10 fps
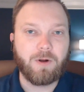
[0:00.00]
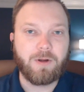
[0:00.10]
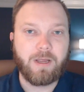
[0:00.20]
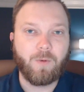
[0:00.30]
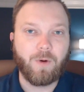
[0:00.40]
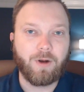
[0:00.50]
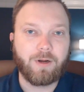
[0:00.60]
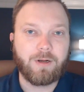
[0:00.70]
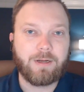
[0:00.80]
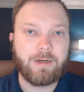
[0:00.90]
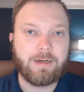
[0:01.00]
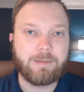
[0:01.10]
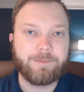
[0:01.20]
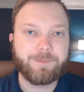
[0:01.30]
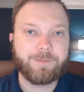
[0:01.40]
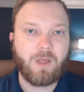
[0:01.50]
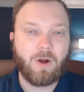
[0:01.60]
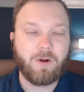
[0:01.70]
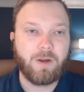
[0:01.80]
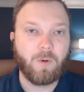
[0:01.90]
our network
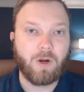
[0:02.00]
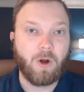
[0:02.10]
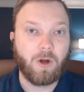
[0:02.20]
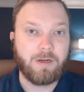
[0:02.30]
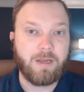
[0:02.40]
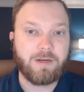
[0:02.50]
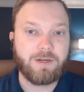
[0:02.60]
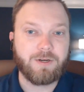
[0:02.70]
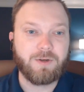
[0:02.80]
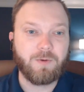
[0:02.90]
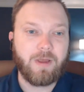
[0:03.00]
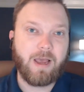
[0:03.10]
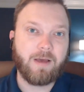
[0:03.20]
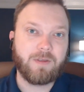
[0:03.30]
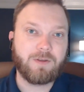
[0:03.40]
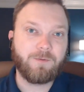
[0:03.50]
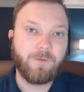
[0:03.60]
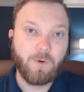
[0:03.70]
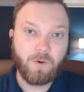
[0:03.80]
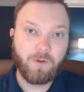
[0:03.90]
architecture. So we have this
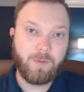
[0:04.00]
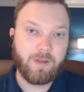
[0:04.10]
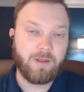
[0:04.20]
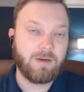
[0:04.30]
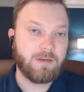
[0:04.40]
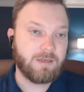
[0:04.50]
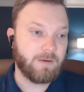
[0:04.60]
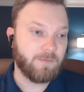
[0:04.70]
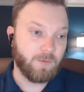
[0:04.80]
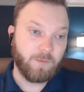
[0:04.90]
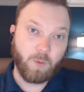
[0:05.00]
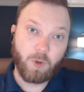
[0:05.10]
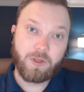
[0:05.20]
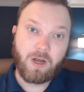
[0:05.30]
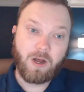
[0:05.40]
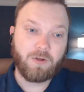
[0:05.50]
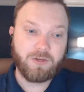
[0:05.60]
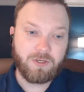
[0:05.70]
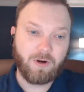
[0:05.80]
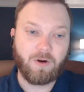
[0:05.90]
full ability to see from where the call
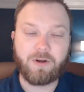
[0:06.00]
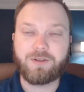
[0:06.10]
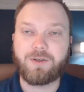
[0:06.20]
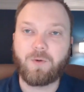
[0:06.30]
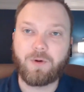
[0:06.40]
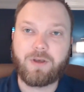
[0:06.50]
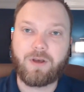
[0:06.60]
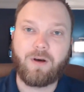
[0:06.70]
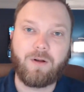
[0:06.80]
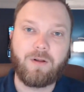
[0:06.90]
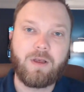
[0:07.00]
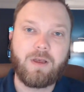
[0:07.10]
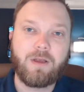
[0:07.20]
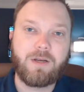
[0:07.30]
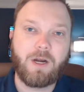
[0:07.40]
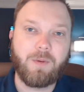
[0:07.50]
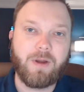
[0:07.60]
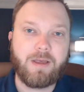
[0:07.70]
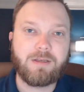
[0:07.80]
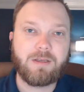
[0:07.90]
starts to where the call
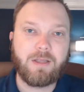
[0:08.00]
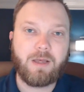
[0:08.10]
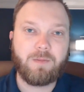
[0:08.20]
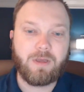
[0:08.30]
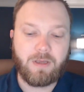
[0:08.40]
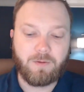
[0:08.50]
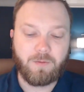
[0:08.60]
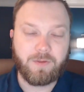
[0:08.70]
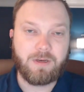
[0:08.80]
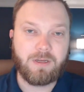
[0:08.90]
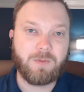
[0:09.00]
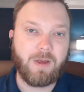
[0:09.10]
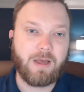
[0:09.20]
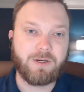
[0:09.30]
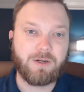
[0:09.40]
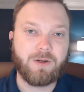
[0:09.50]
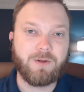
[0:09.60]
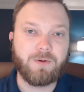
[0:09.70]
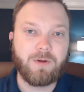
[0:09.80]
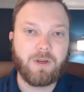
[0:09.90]
terminates, and that being with the dispatcher
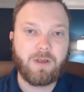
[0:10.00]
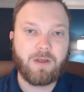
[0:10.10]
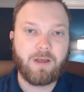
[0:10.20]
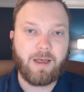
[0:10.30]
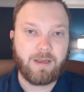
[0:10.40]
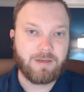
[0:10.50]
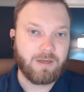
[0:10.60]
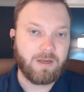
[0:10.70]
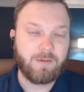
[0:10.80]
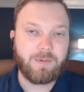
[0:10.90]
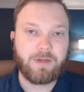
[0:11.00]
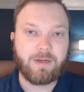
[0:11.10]
who hangs up